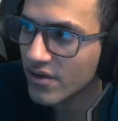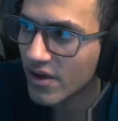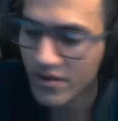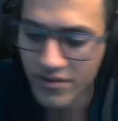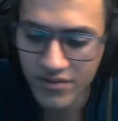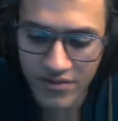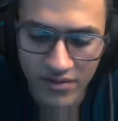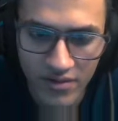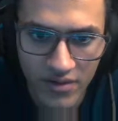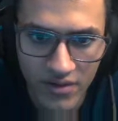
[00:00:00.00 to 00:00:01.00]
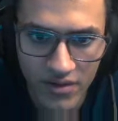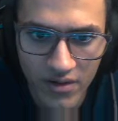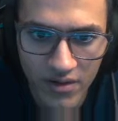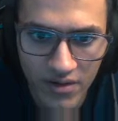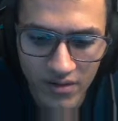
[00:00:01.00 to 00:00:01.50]
x
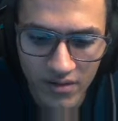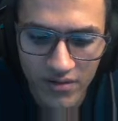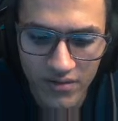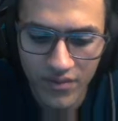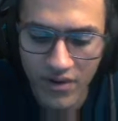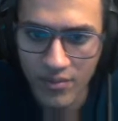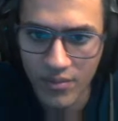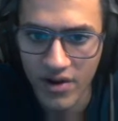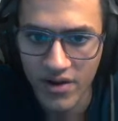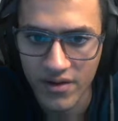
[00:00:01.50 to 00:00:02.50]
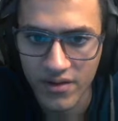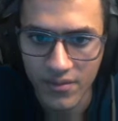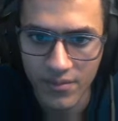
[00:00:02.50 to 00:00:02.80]
divided by